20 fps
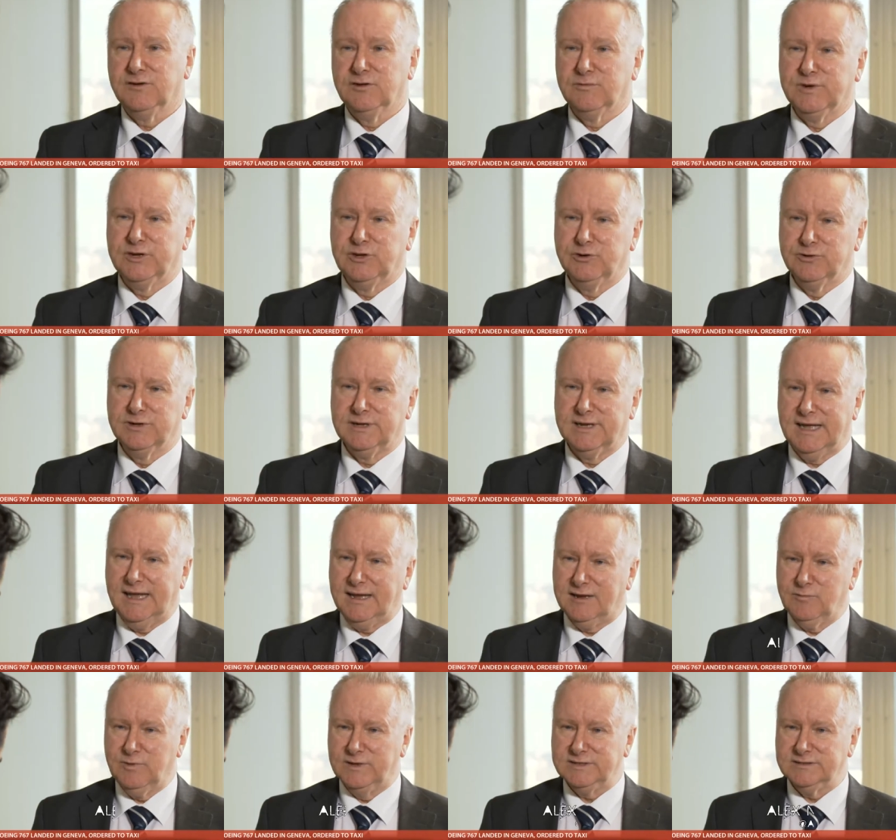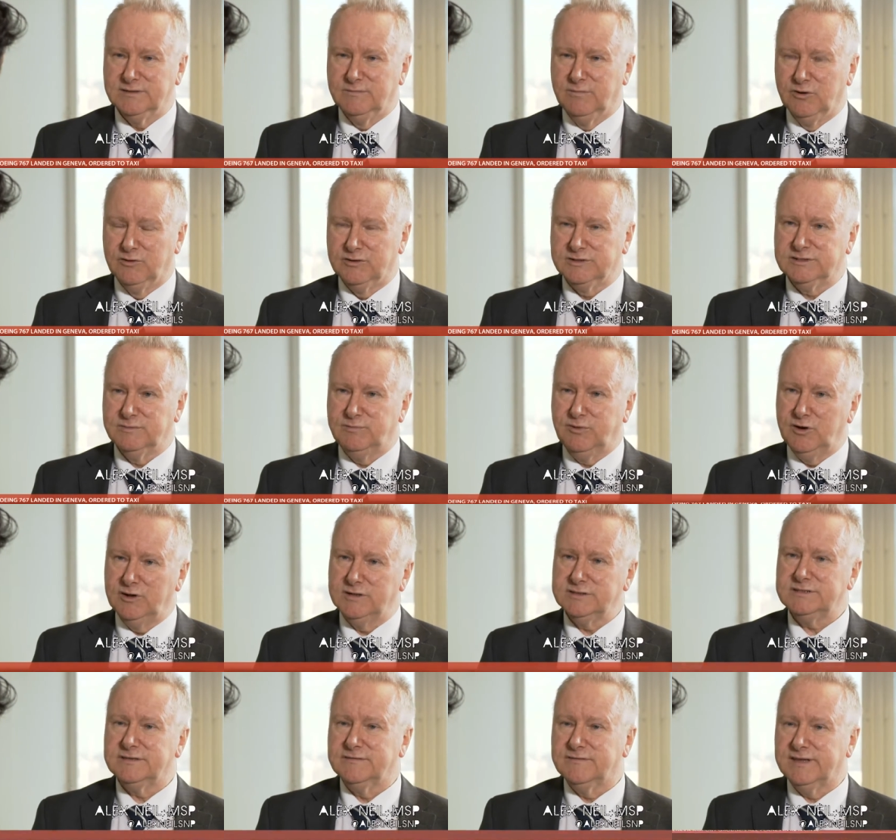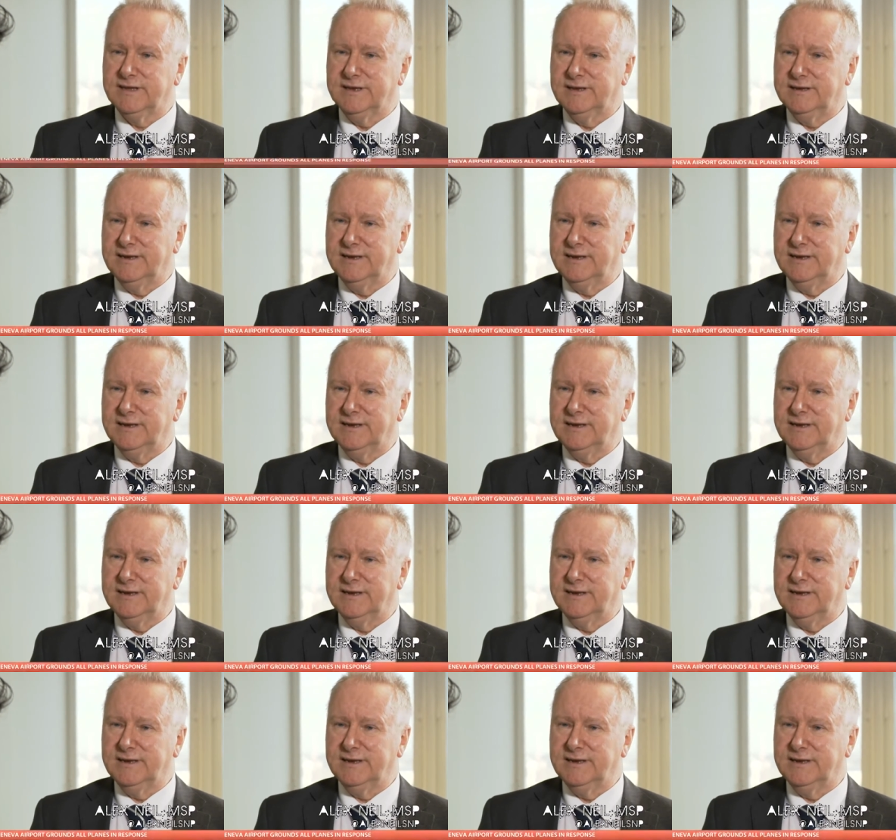all, we don't gag whistleblowers. The policy of the